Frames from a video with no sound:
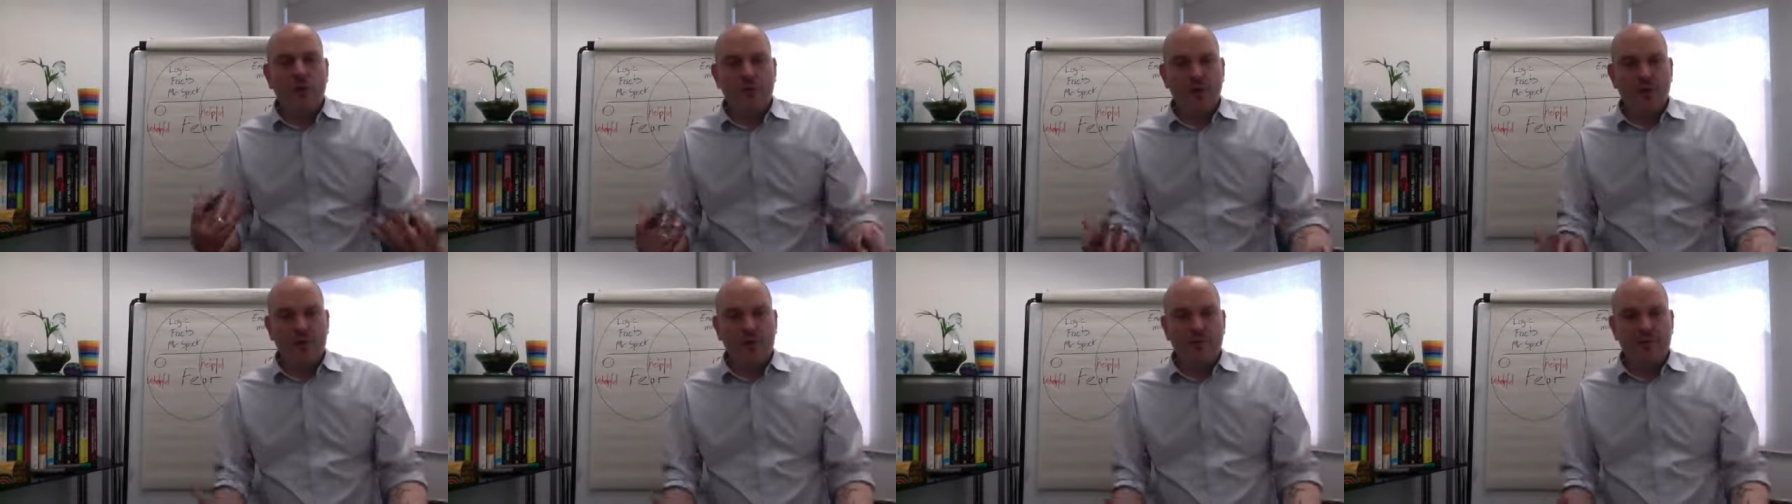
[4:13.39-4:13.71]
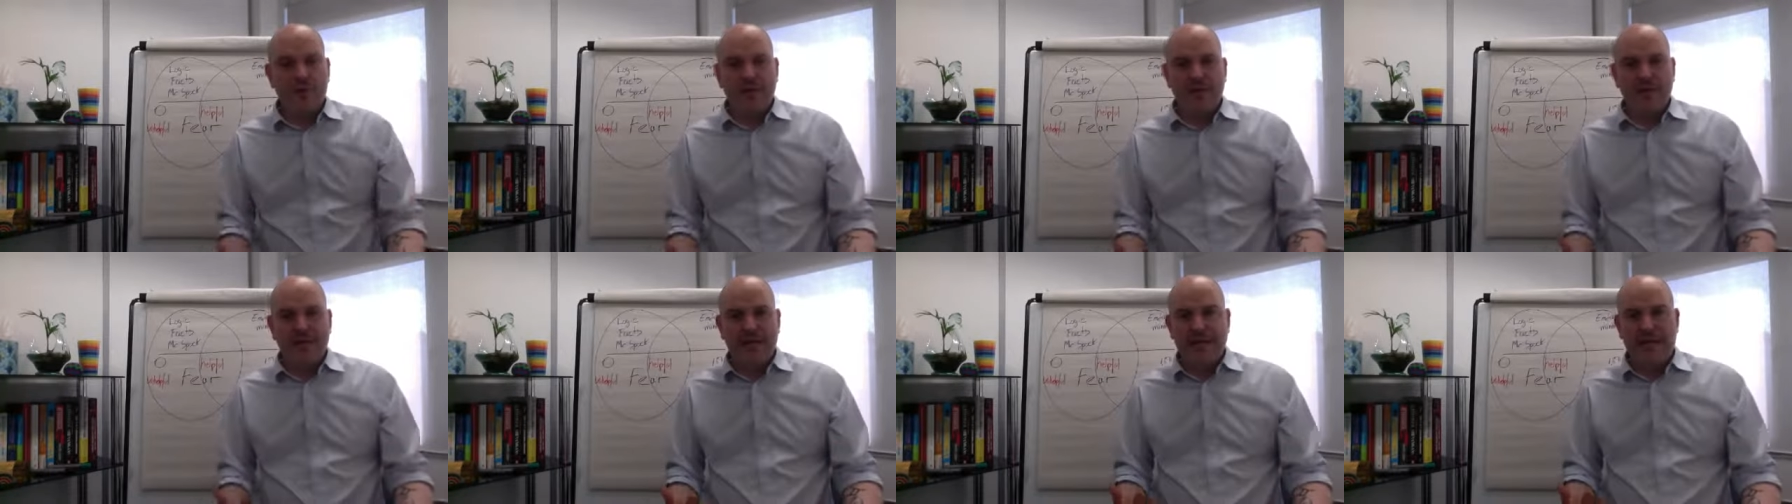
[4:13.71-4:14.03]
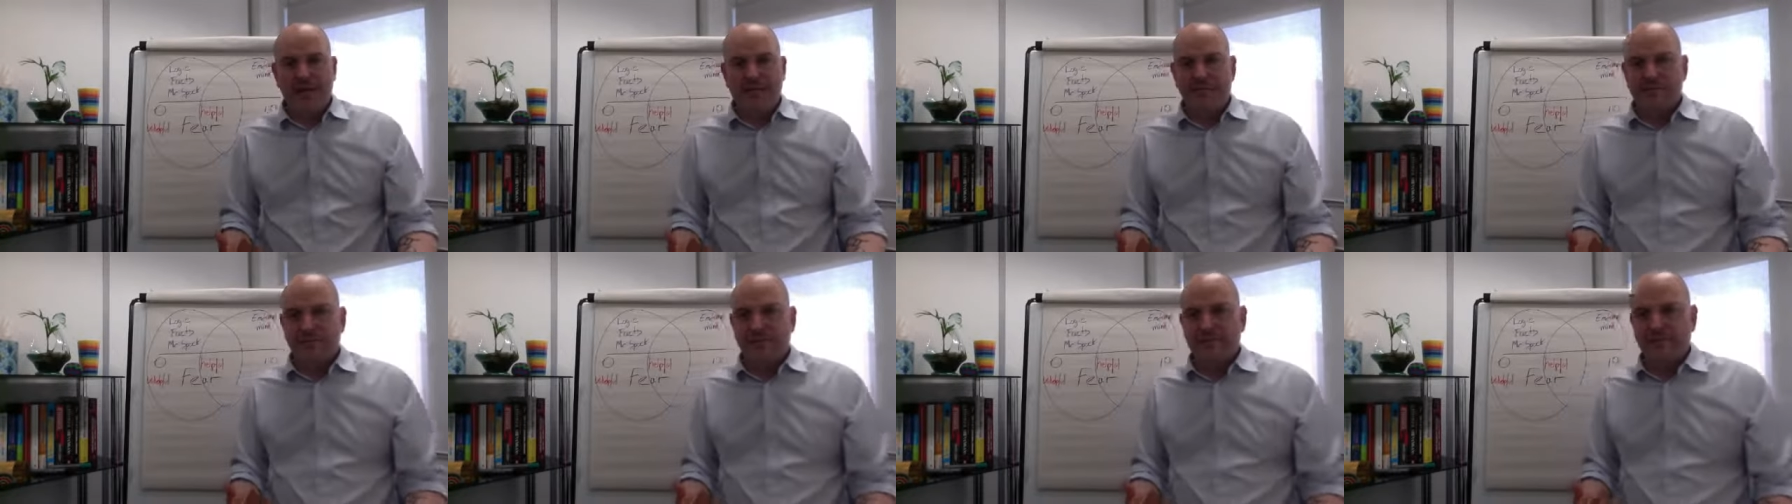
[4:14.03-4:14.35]
we're feeling.
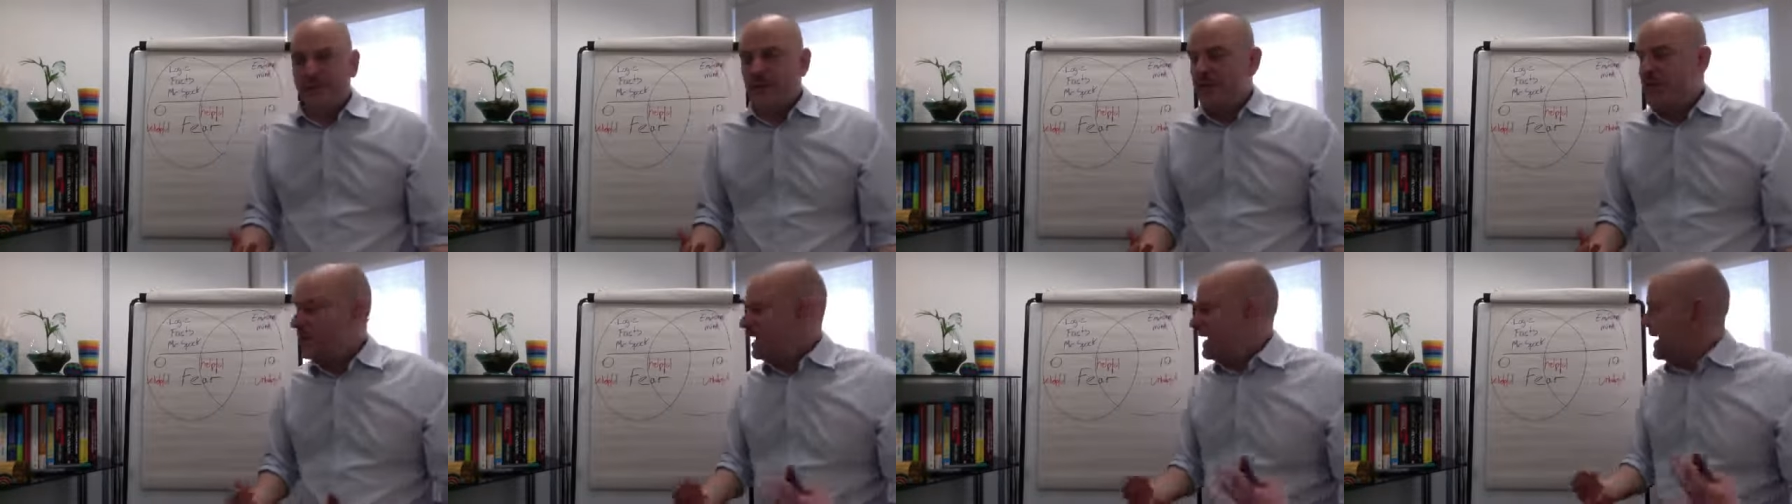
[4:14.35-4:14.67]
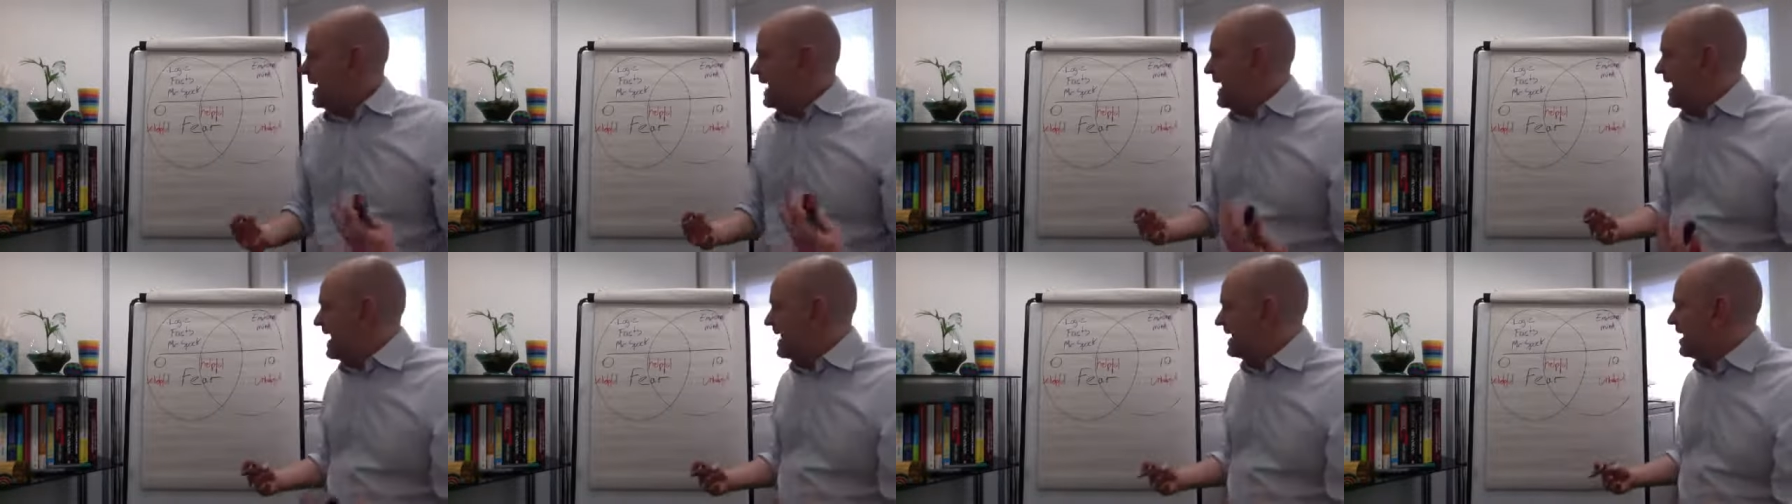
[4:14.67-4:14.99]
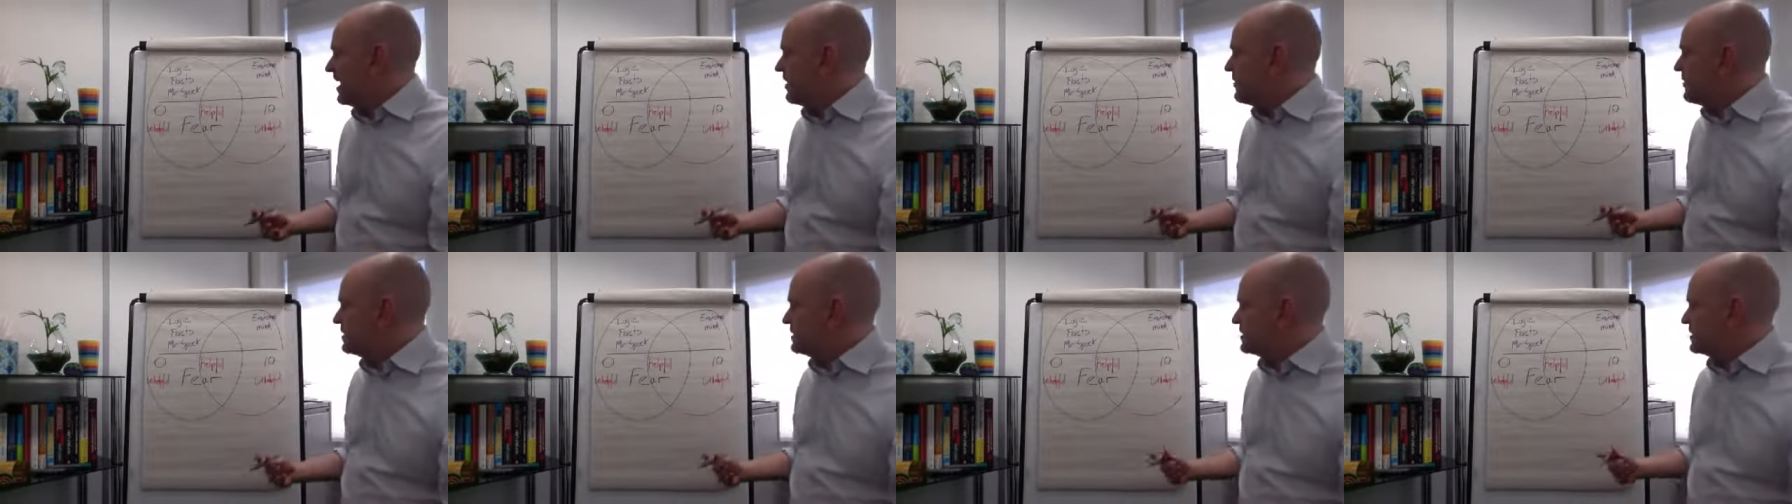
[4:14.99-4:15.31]
At
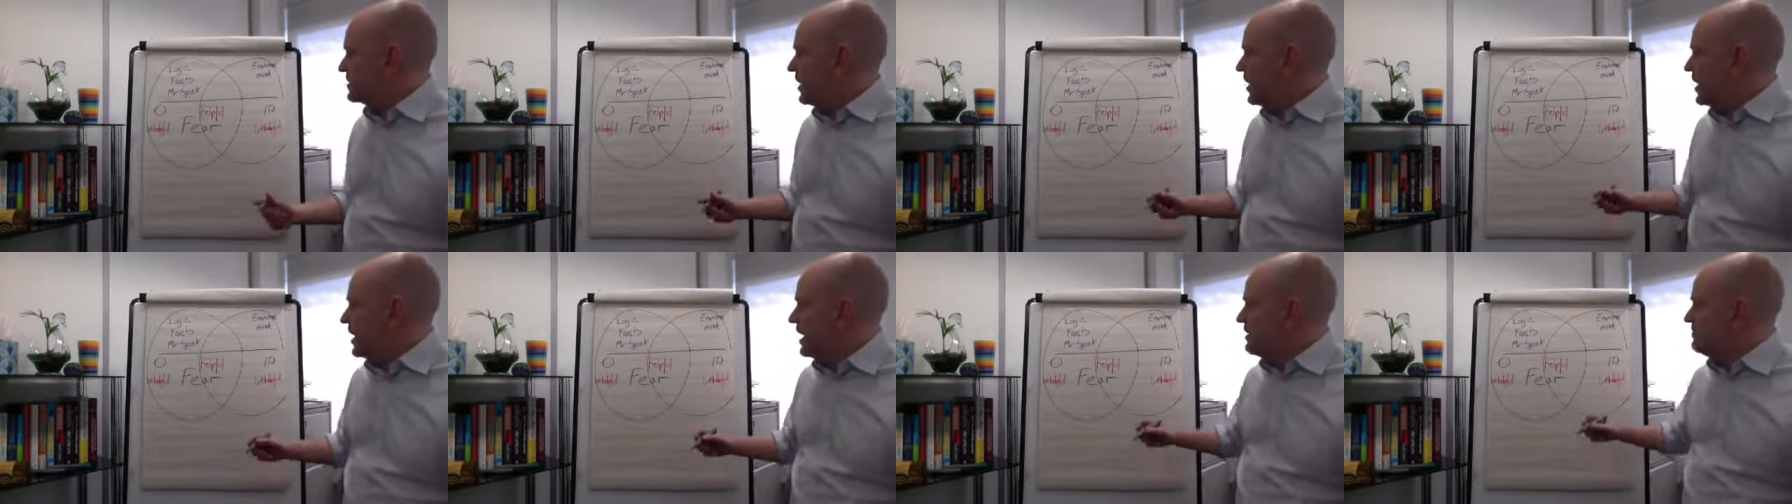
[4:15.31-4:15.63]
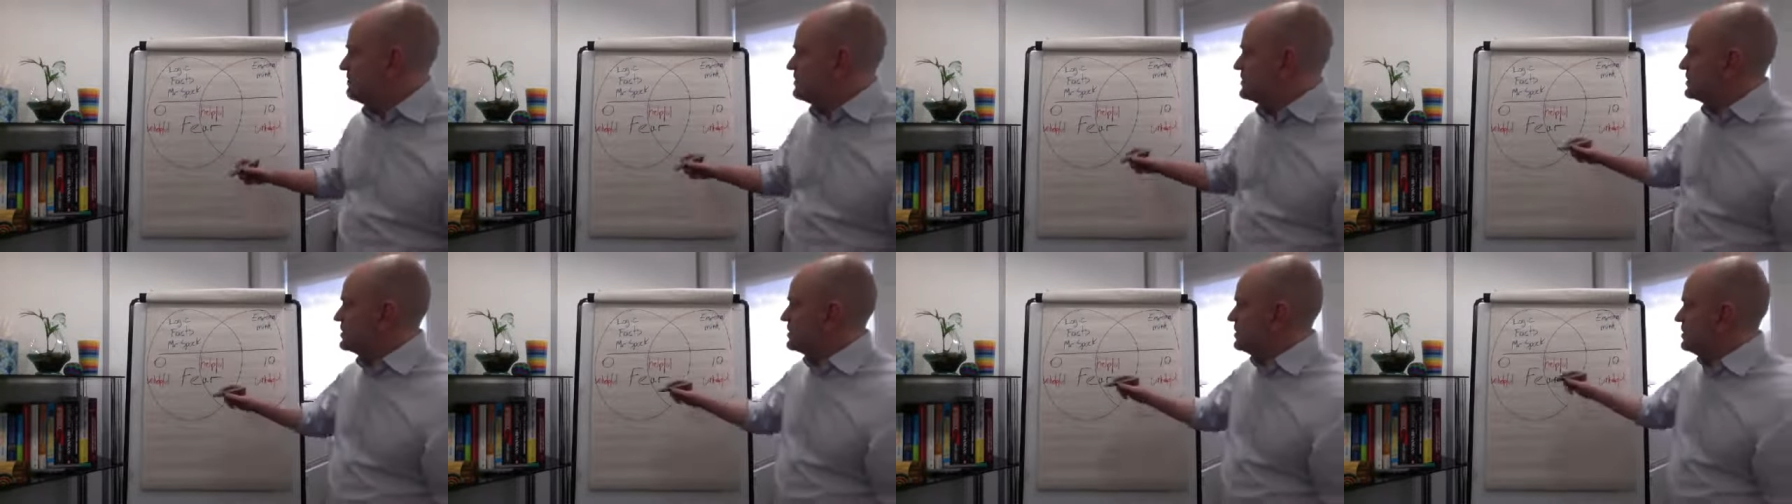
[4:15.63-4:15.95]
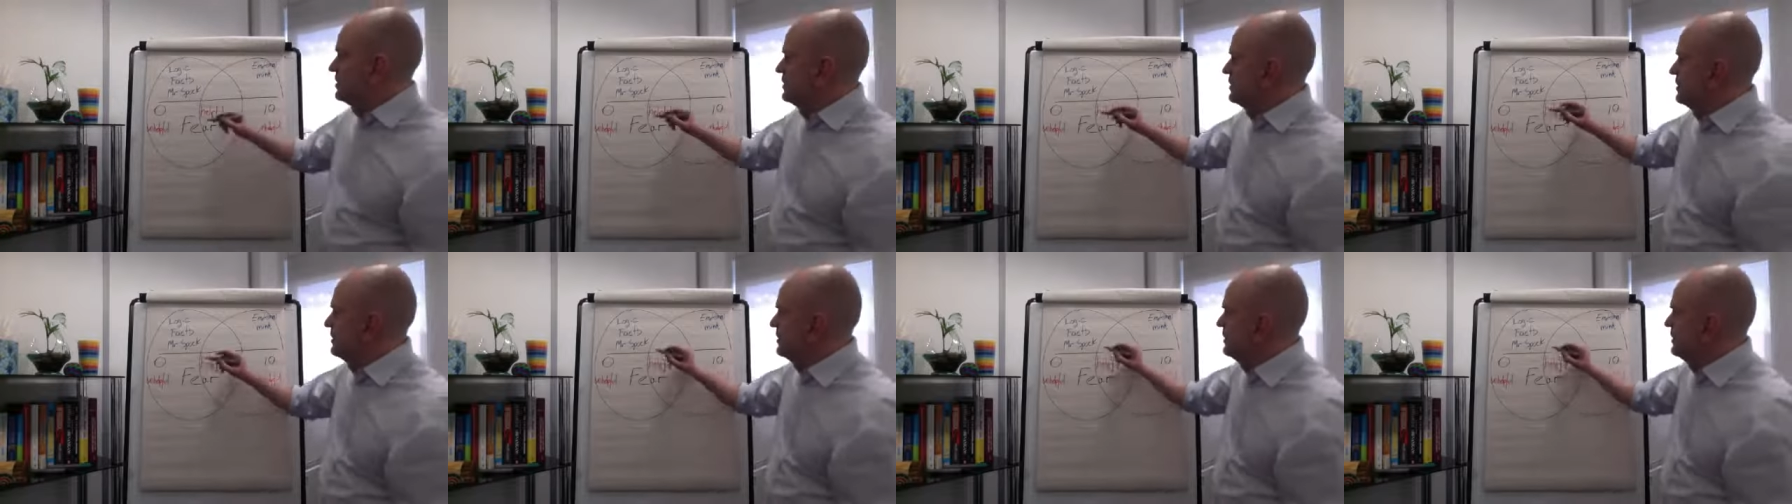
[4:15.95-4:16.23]
other times,